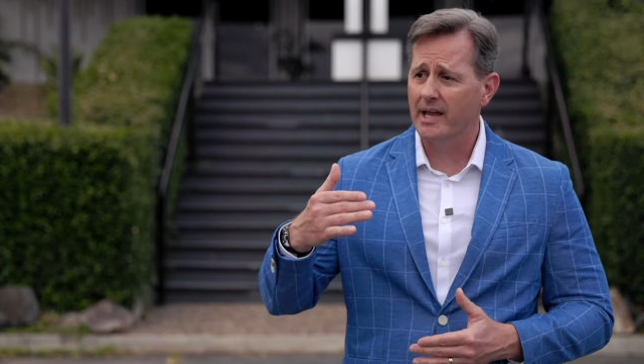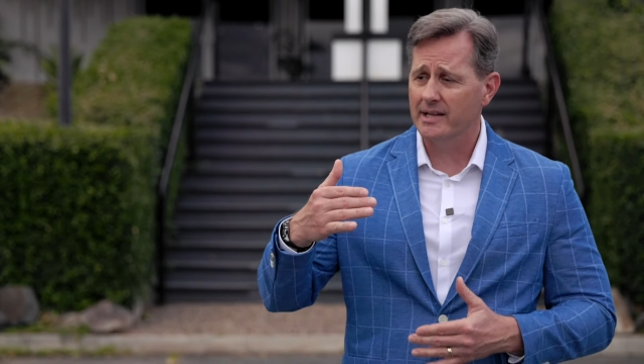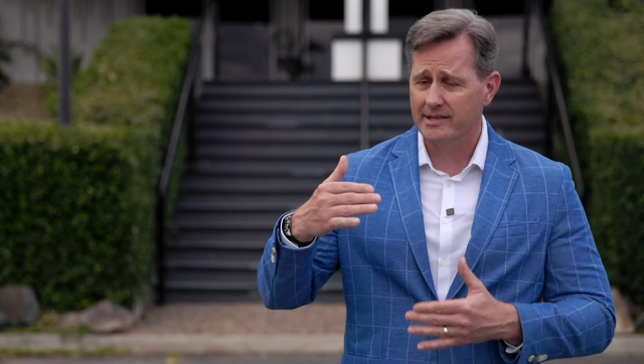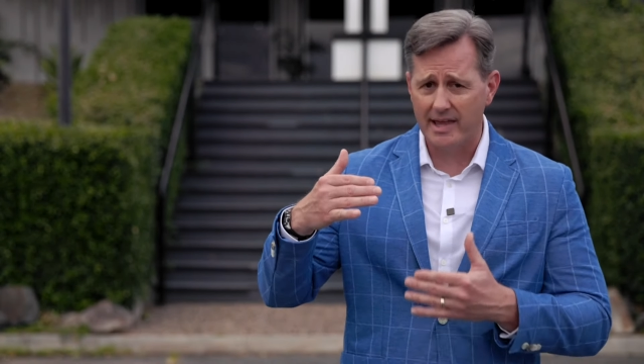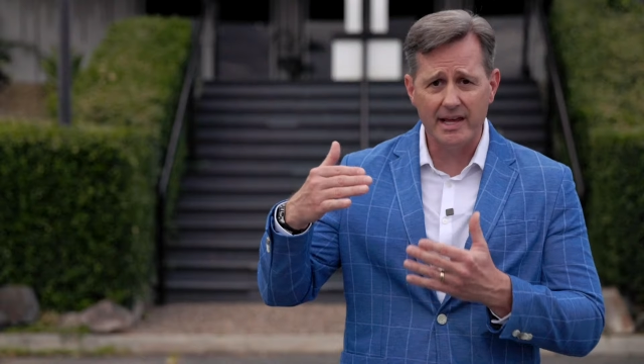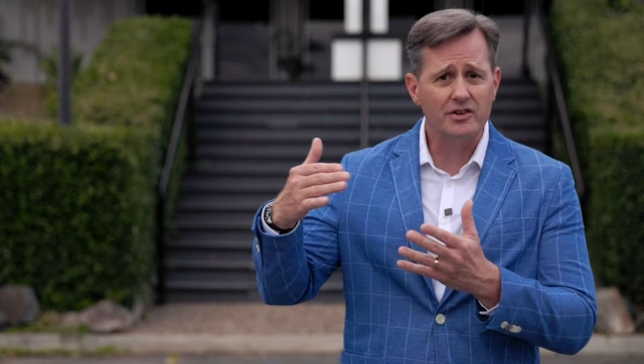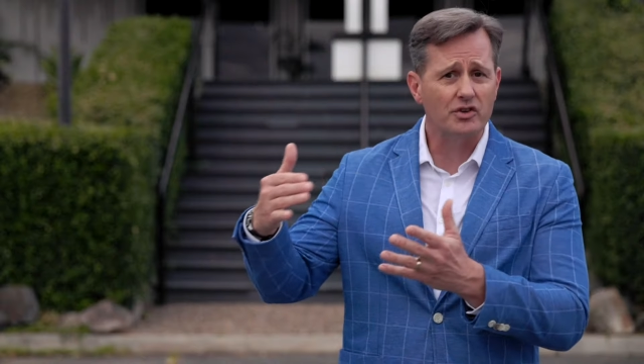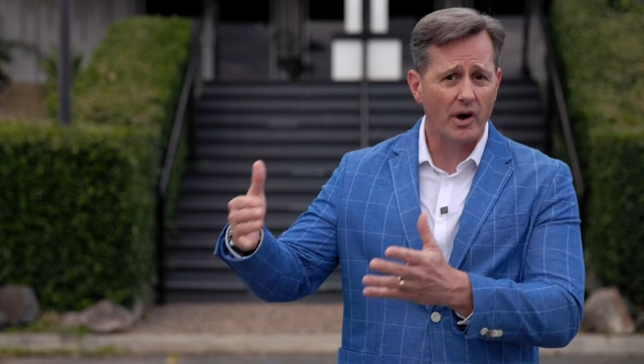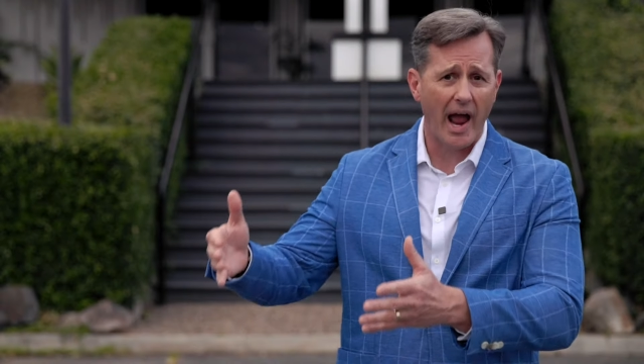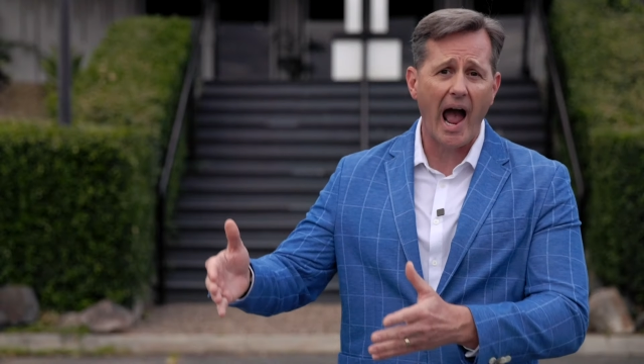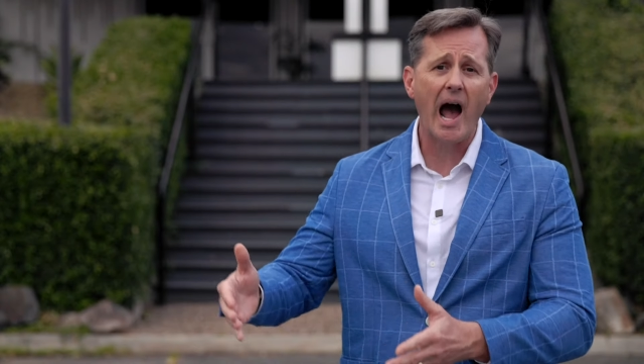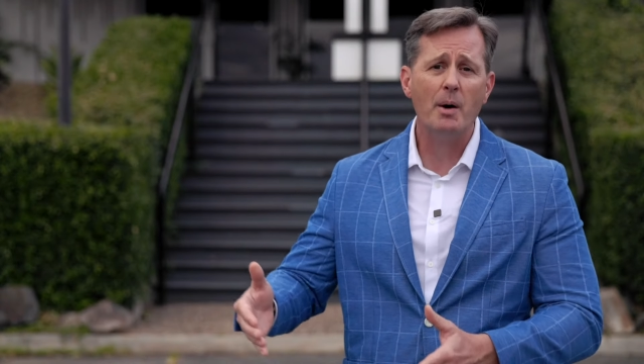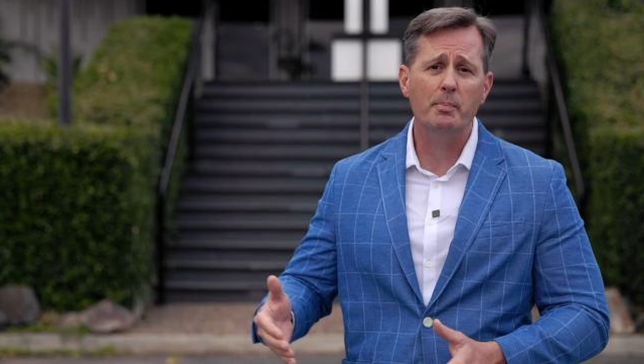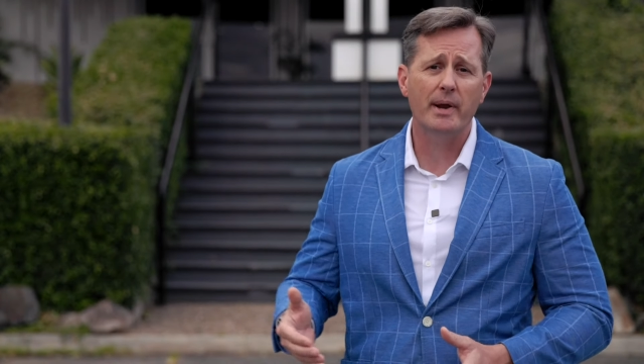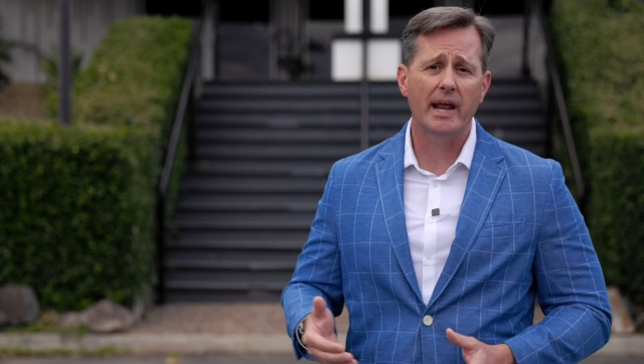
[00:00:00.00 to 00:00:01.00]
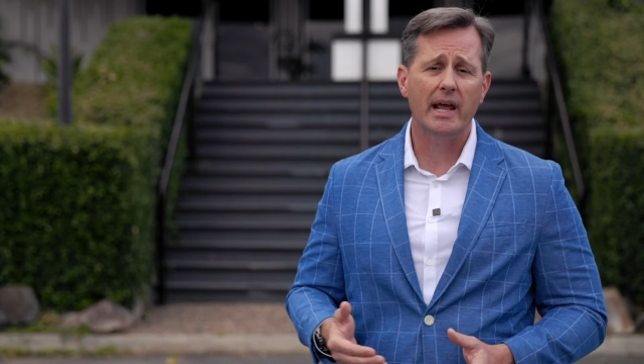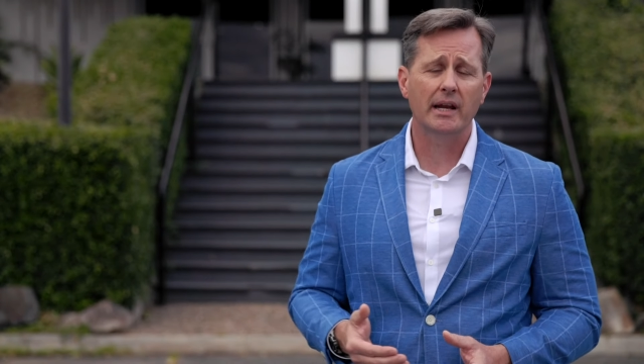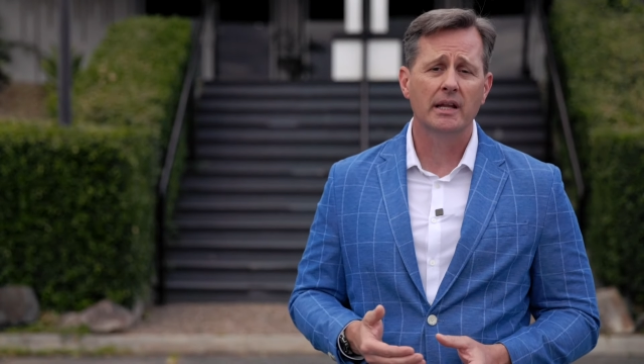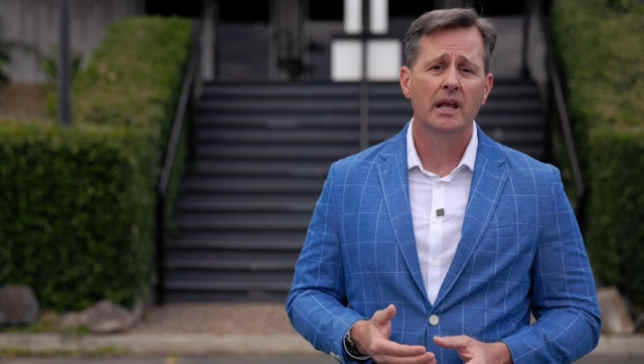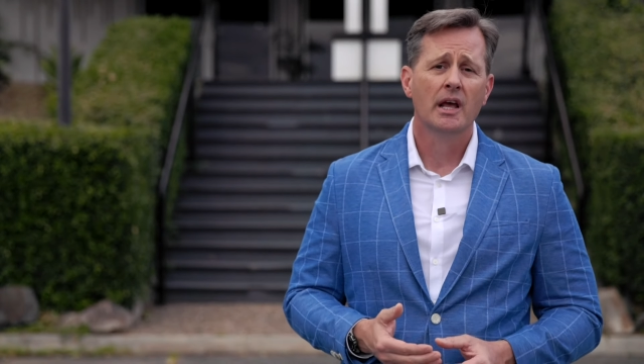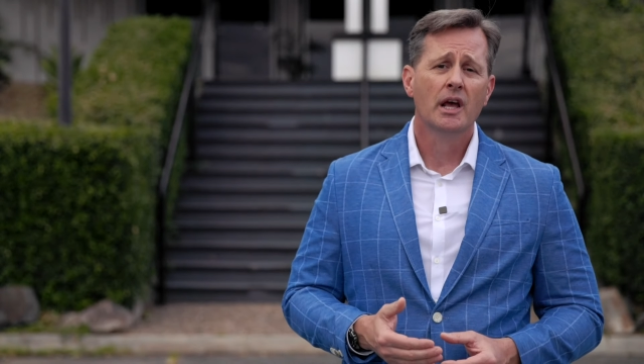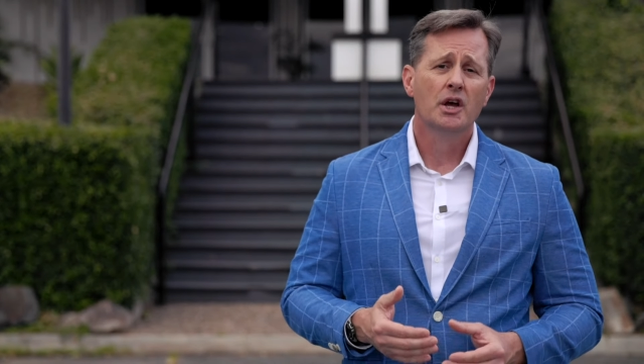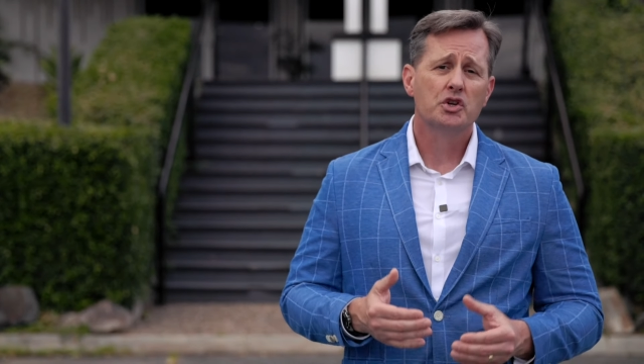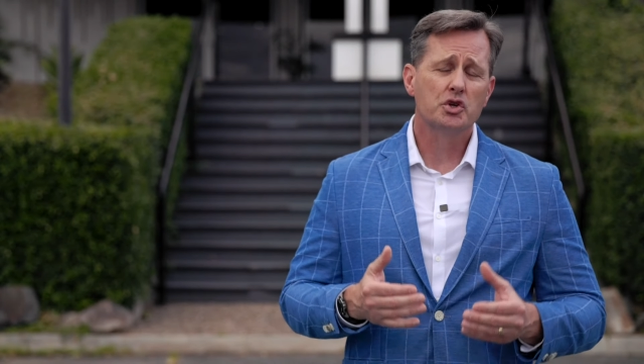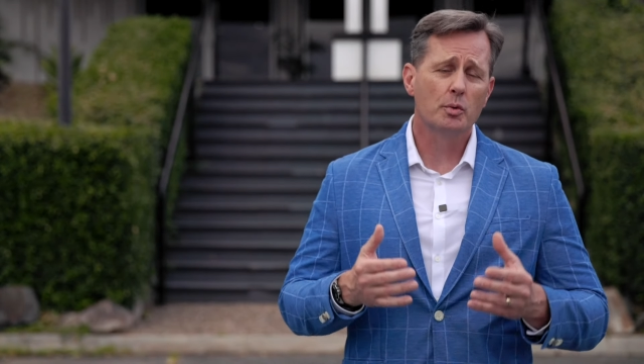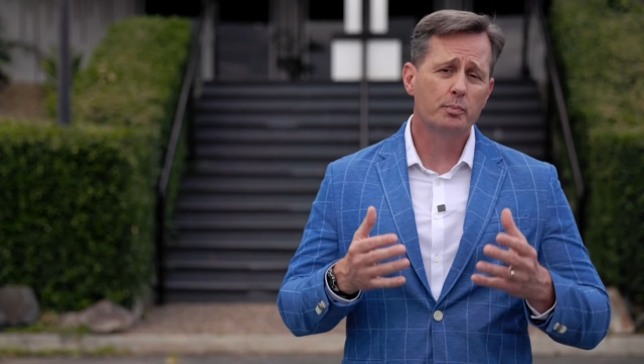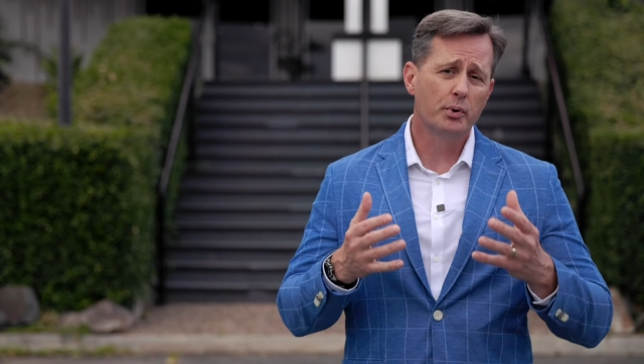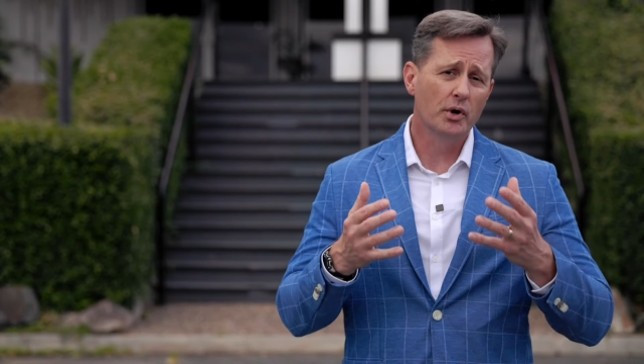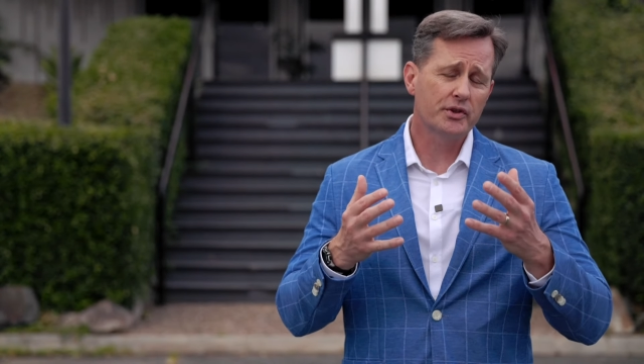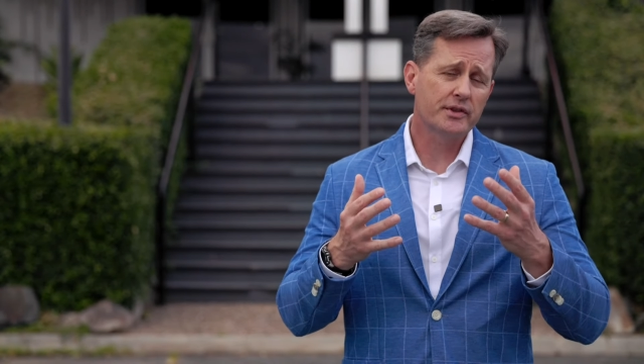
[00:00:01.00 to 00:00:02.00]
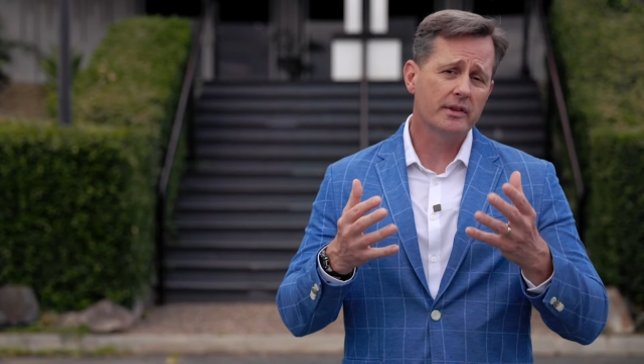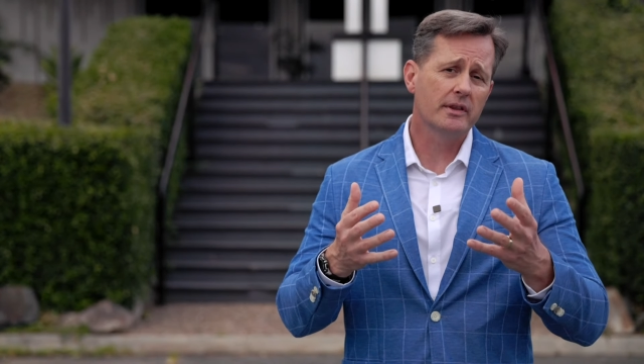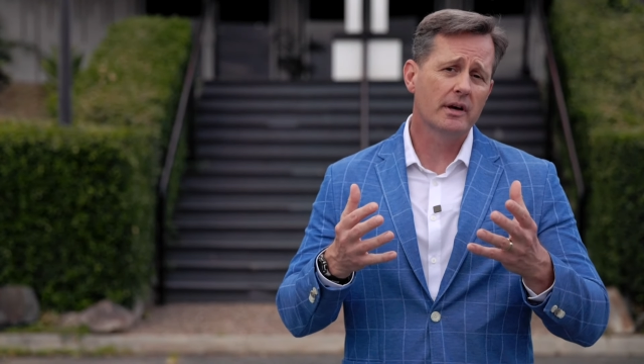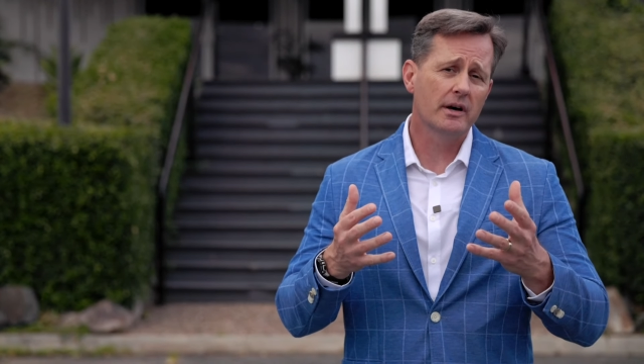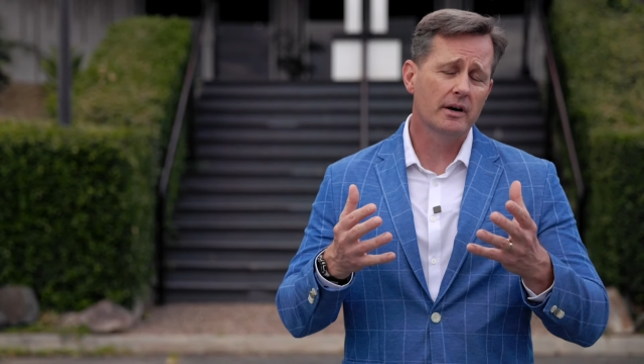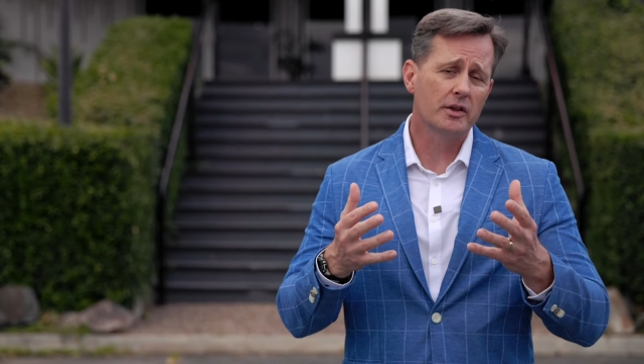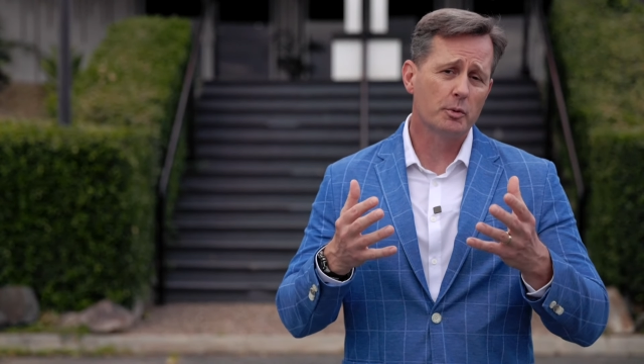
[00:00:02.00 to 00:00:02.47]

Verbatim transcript: It, things are happening to put the,